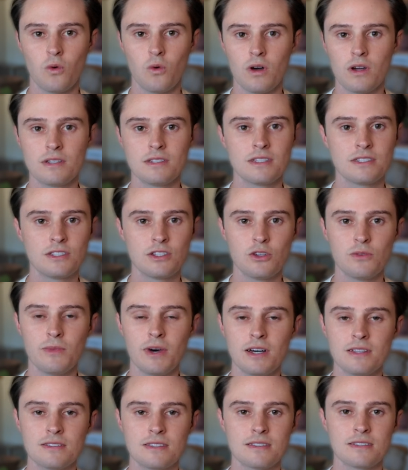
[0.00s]
1 to 2
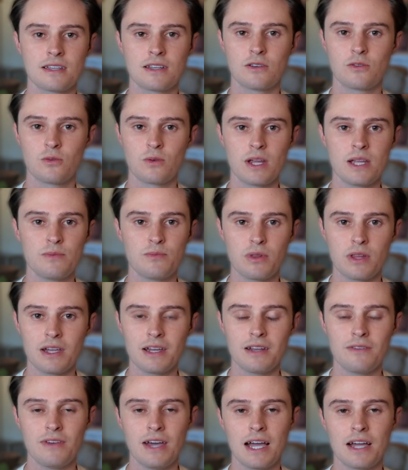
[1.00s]
months is a great
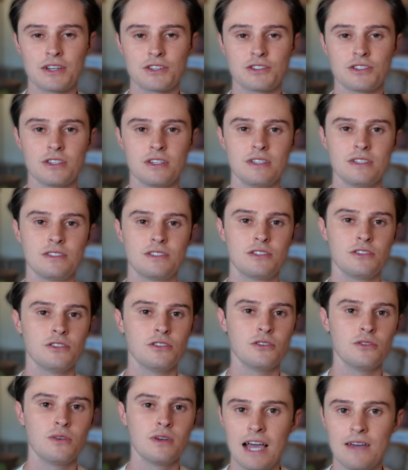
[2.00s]
plan of action
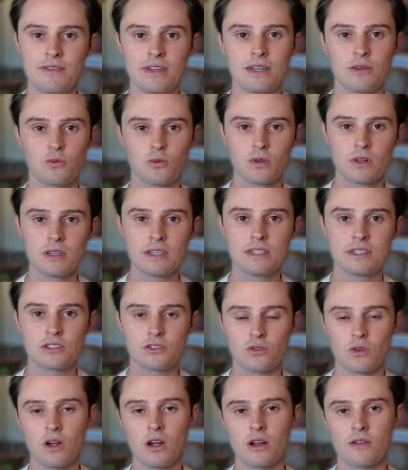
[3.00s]
to have a really
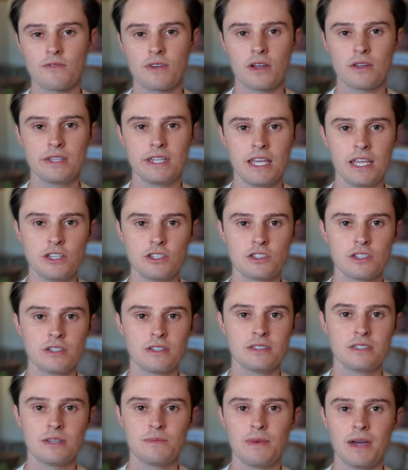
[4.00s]
strong
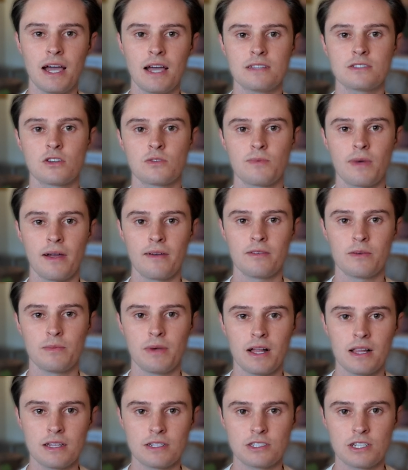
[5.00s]
foundation to pass your private
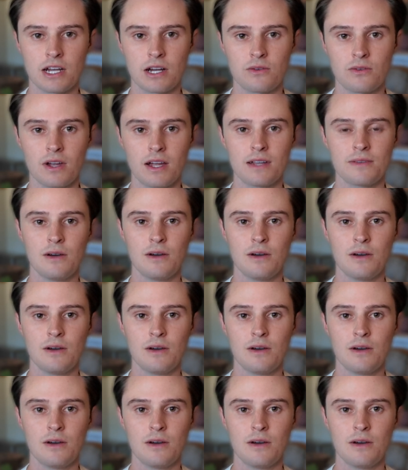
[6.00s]
pilot Checkride.